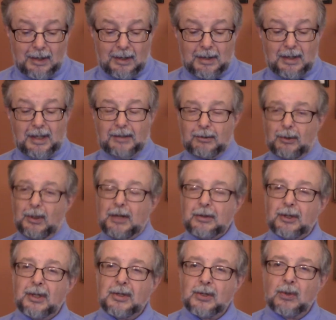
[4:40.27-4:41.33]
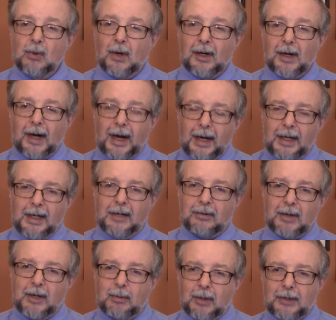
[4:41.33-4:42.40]
Corinthians who are
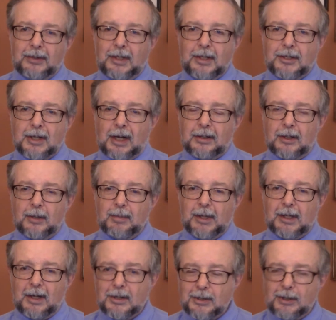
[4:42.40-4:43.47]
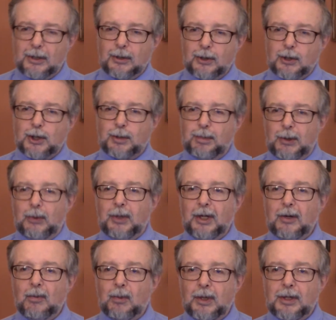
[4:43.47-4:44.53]
angry with each other because they're disputing
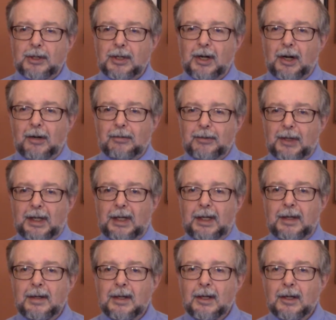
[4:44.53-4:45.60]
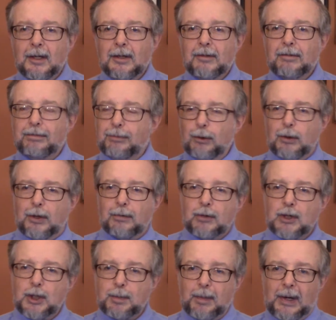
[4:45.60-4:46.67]
which of the fruit of the
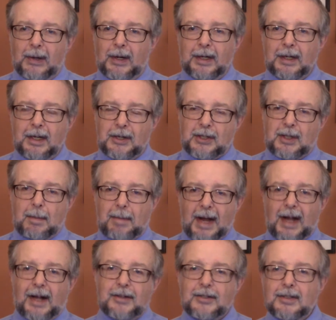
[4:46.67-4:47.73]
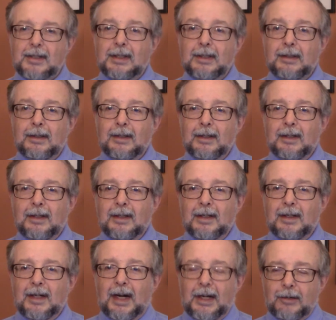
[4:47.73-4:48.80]
Spirit is the best.
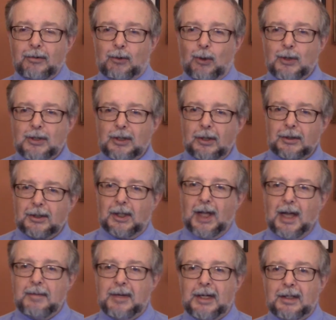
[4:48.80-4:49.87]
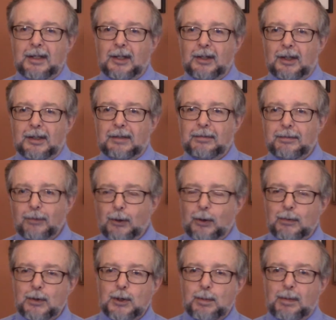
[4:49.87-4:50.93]
And of course they're claiming that the fruit of
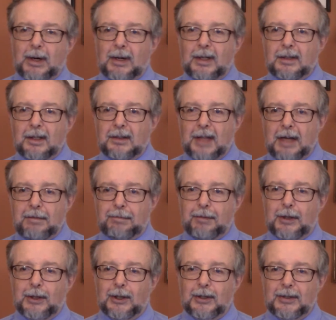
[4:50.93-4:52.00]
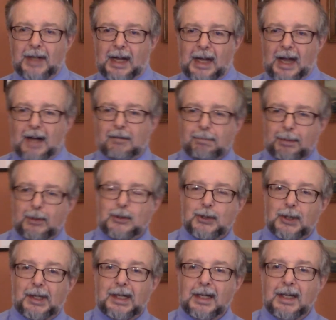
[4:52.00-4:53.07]
the Spirit that they feel they have
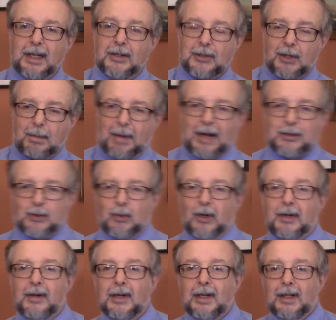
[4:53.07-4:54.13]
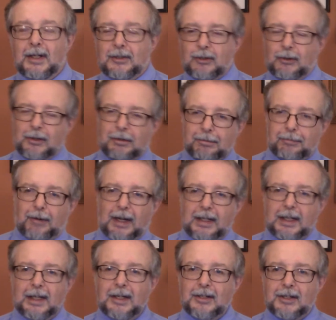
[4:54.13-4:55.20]
personally is the best one. And so they're fighting
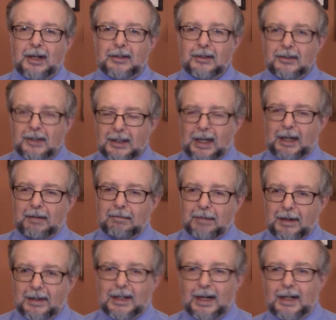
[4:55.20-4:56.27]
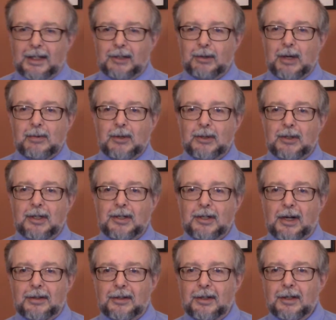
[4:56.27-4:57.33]
each other, they're getting very angry with each
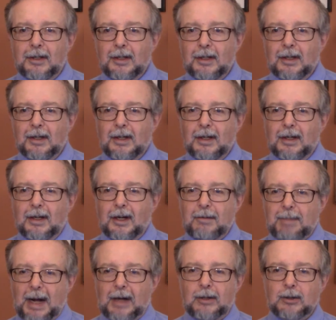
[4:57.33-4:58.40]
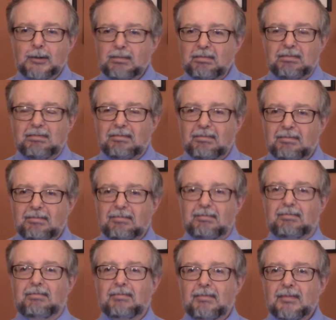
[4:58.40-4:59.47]
other about
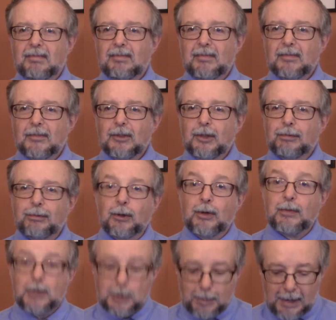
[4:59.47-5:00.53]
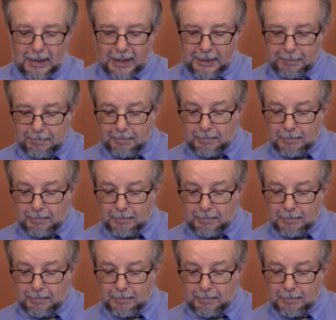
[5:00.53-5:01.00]
the fruit of the Spirit.